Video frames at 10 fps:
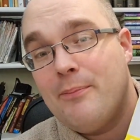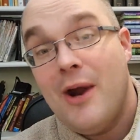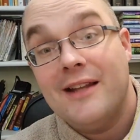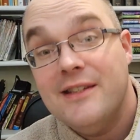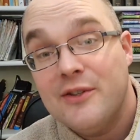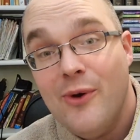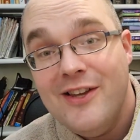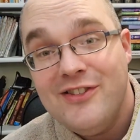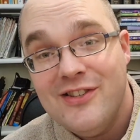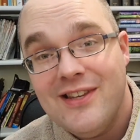practice
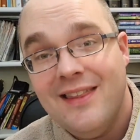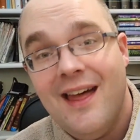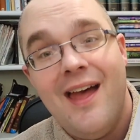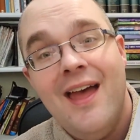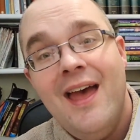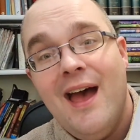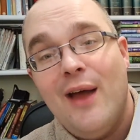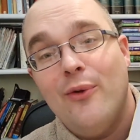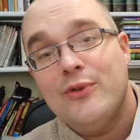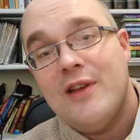questions in there
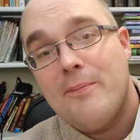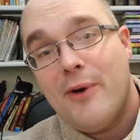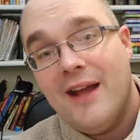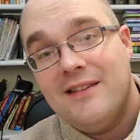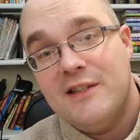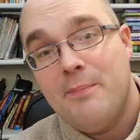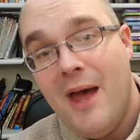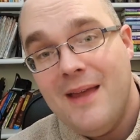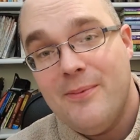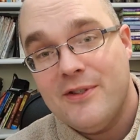and also practice
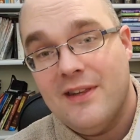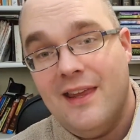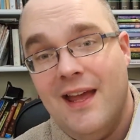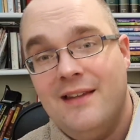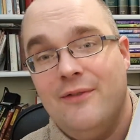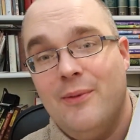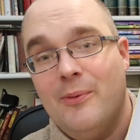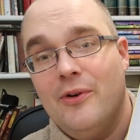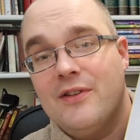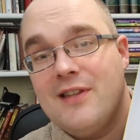papers at the end of the
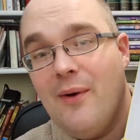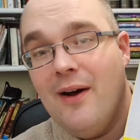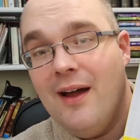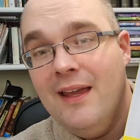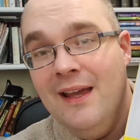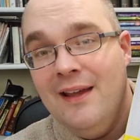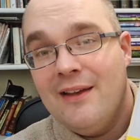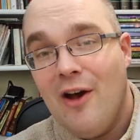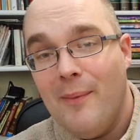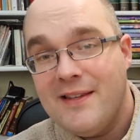book. So I
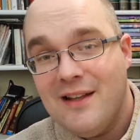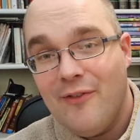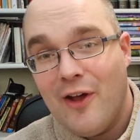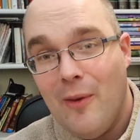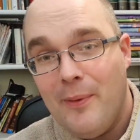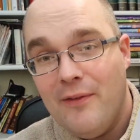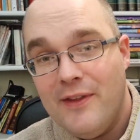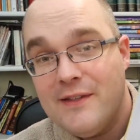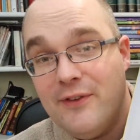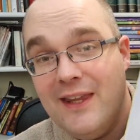got myself a copy of
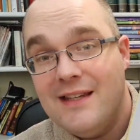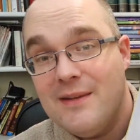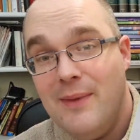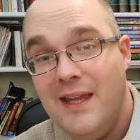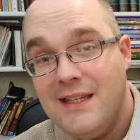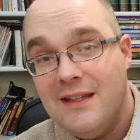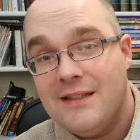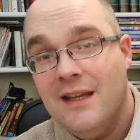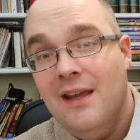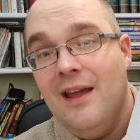this for the
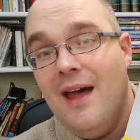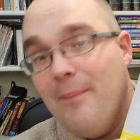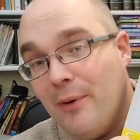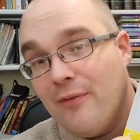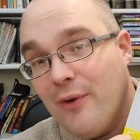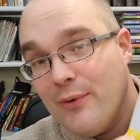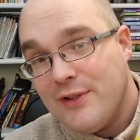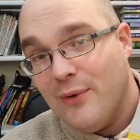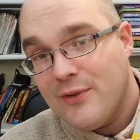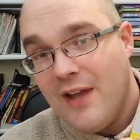intermediate, uh, but of course
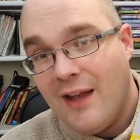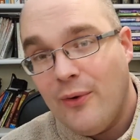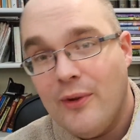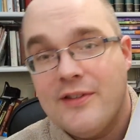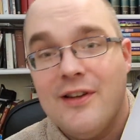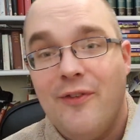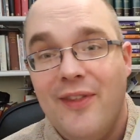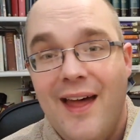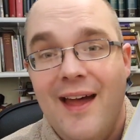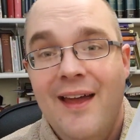it also had all the stuff
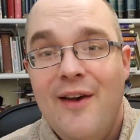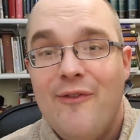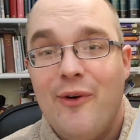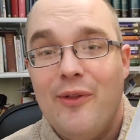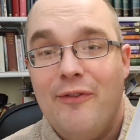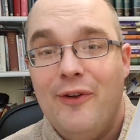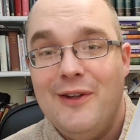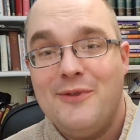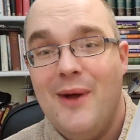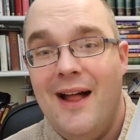in there for the
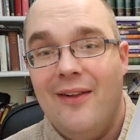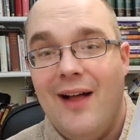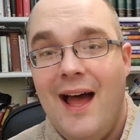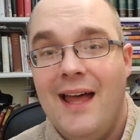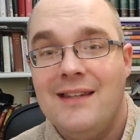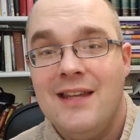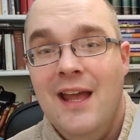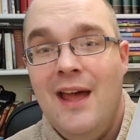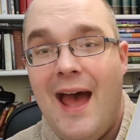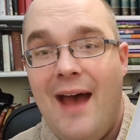full as well. And
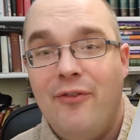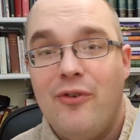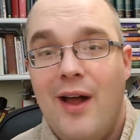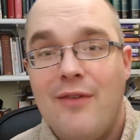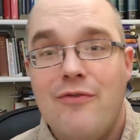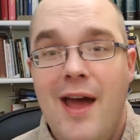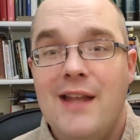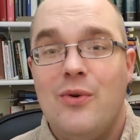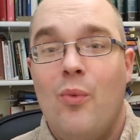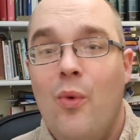after I
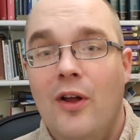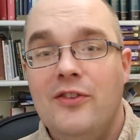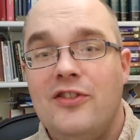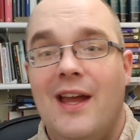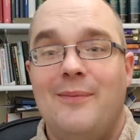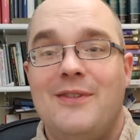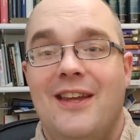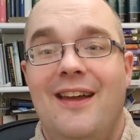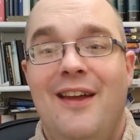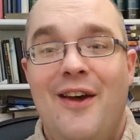read one
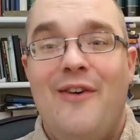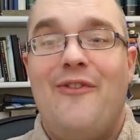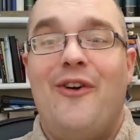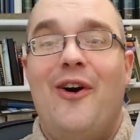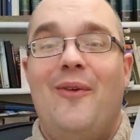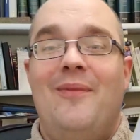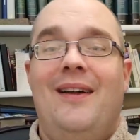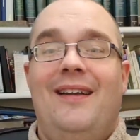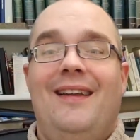chapter from